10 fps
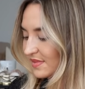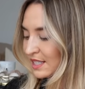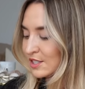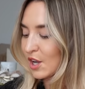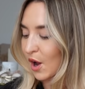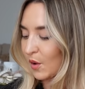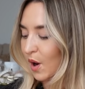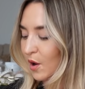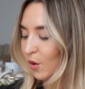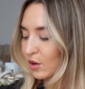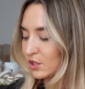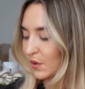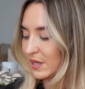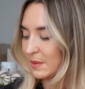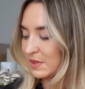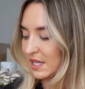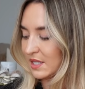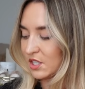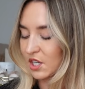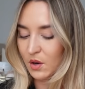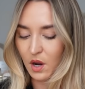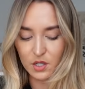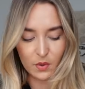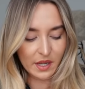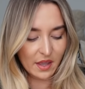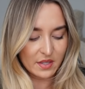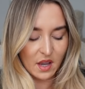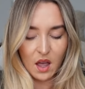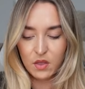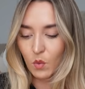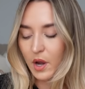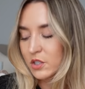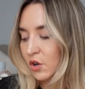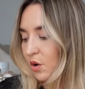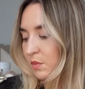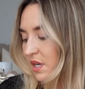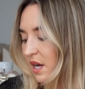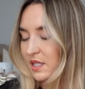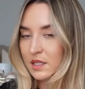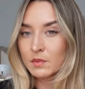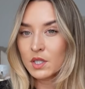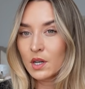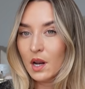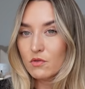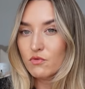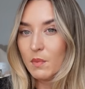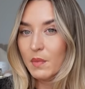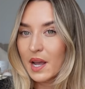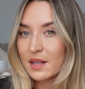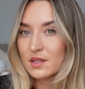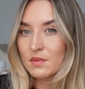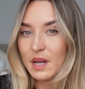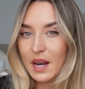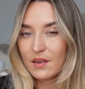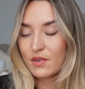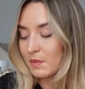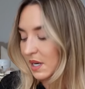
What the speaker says: So I also nipped into, I don't want to get this other white top dirty, so I'm just going to like rub my hands on my leg for a